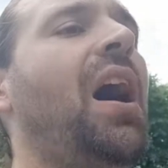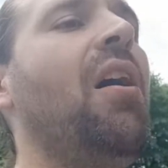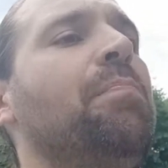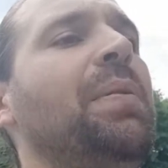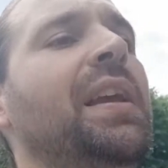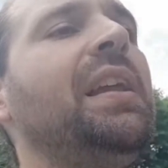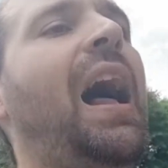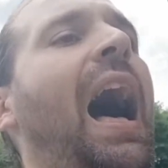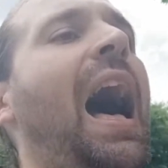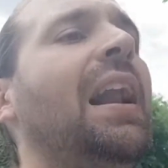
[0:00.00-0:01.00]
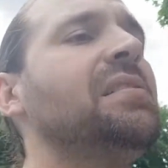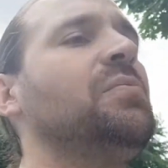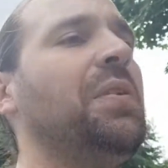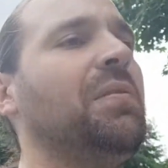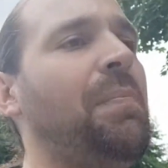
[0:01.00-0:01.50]
of being honest
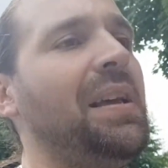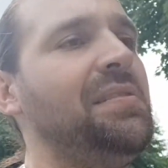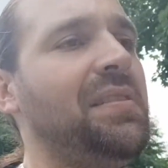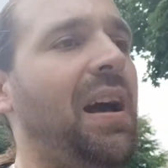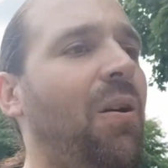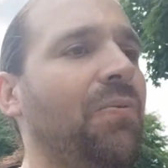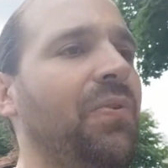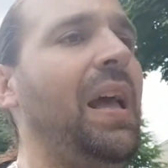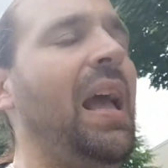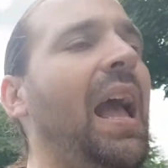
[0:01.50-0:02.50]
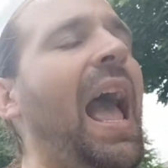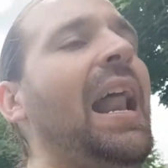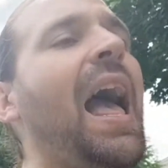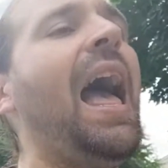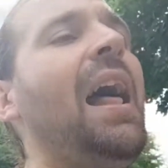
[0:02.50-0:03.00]
with myself.
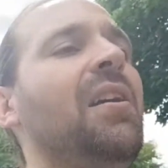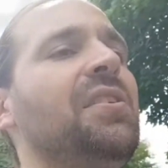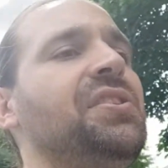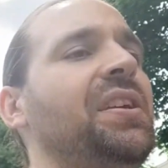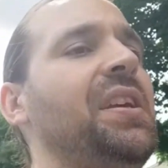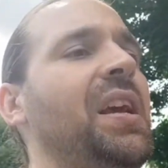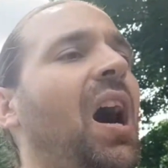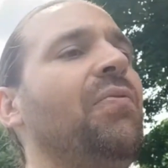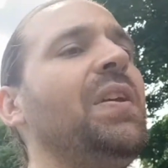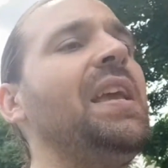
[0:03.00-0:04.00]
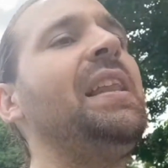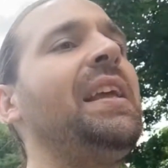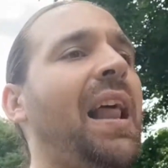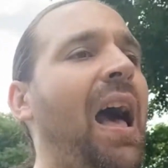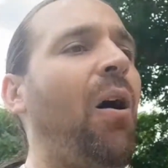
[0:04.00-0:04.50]
An energy of
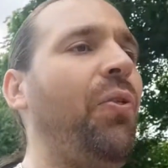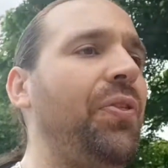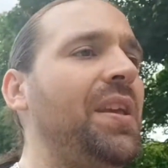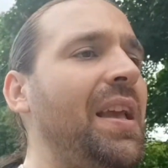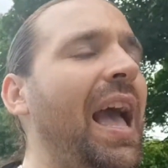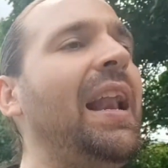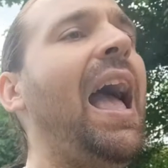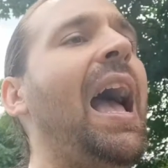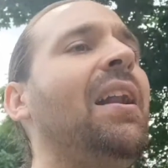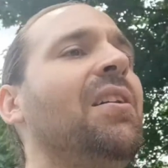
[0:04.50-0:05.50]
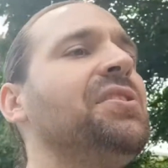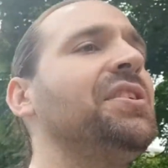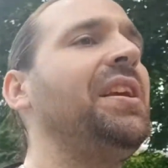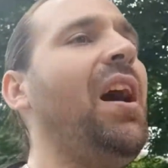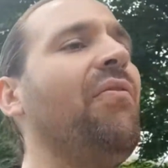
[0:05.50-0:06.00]
eating healthy. An
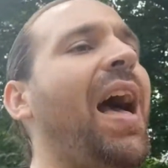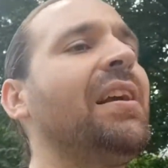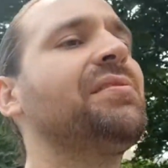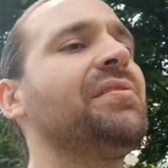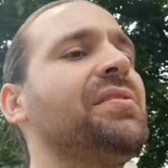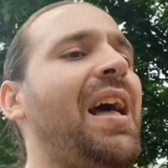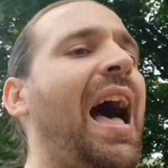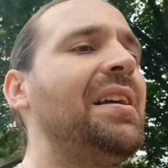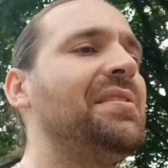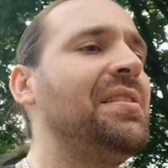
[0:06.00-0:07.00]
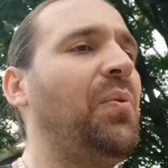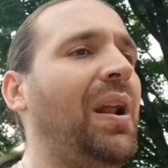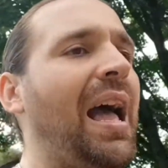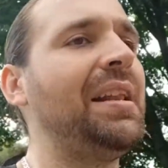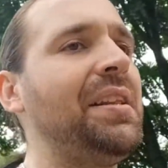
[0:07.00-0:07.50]
energy of exercising
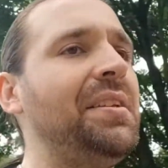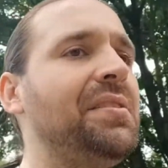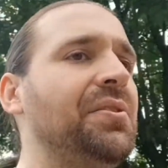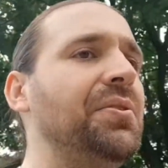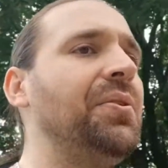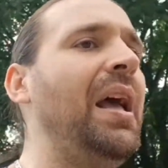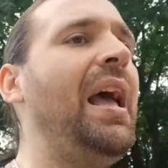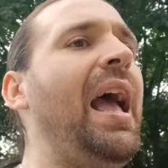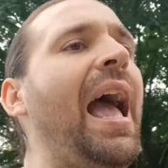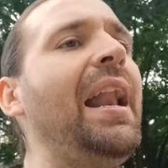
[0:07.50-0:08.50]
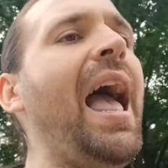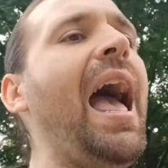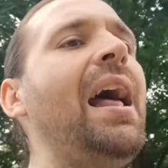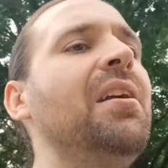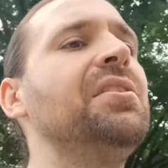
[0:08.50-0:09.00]
when I need to. An
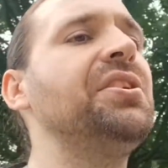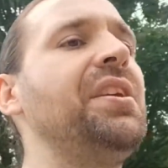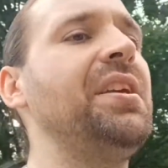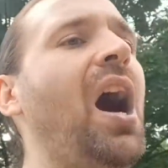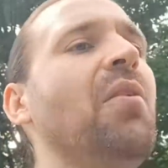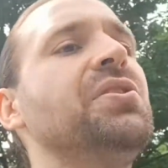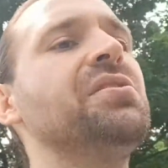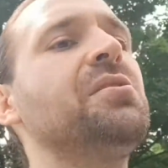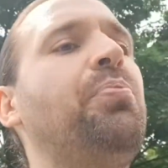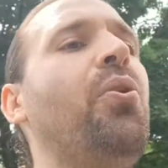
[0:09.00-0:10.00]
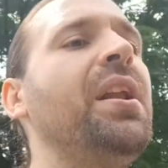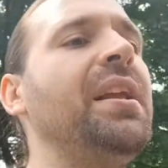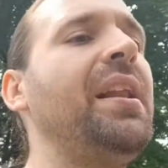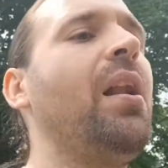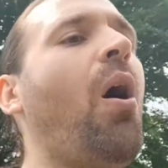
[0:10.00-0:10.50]
energy of just
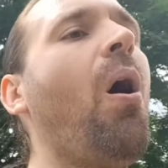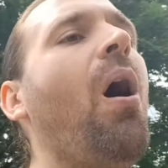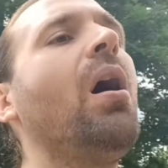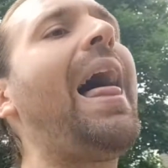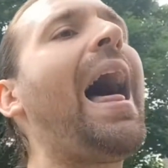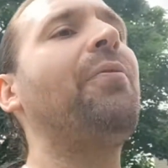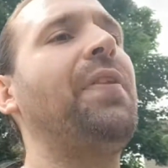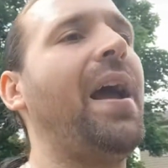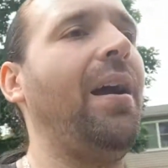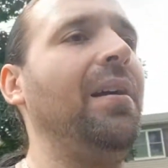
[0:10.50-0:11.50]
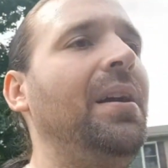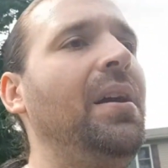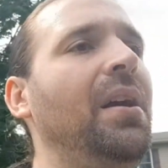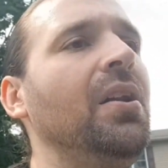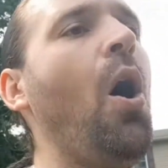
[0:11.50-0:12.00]
putting it all out there,
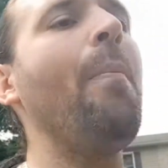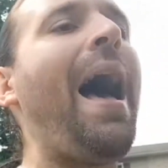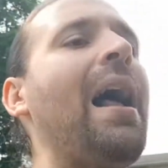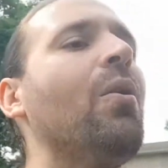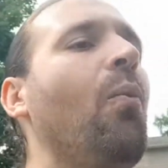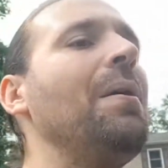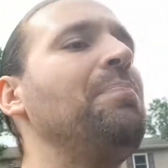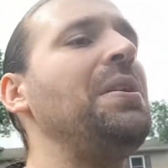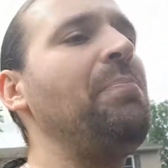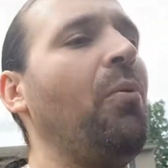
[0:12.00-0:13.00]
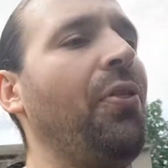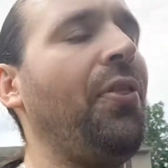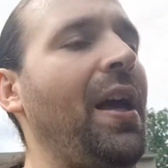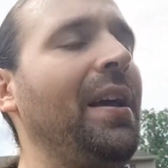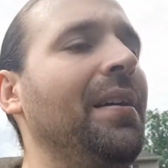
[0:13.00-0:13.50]
no matter what people
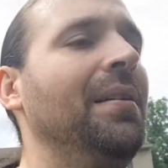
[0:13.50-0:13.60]
think.